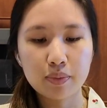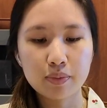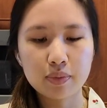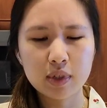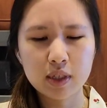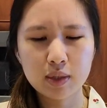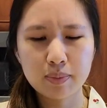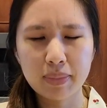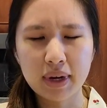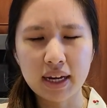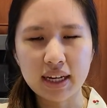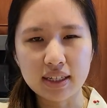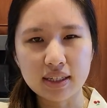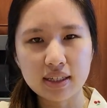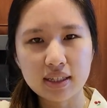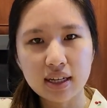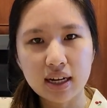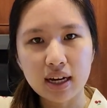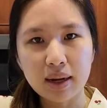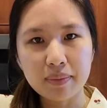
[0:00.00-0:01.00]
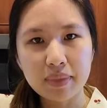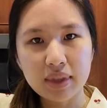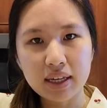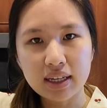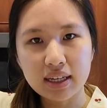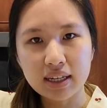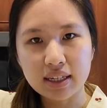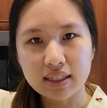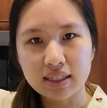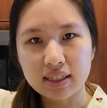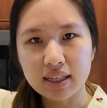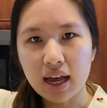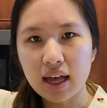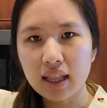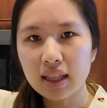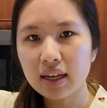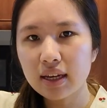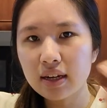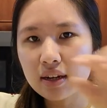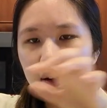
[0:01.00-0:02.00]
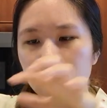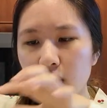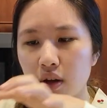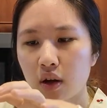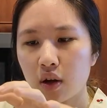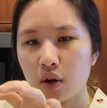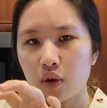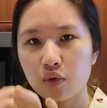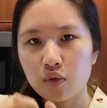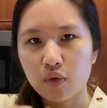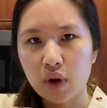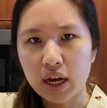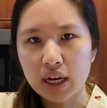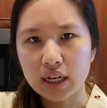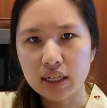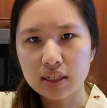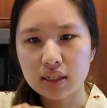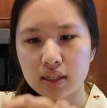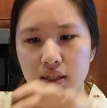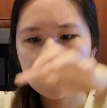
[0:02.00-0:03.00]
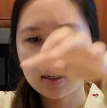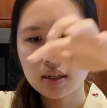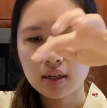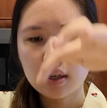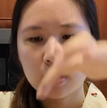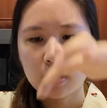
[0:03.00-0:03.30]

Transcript: space, and I'm thinking salad, rice,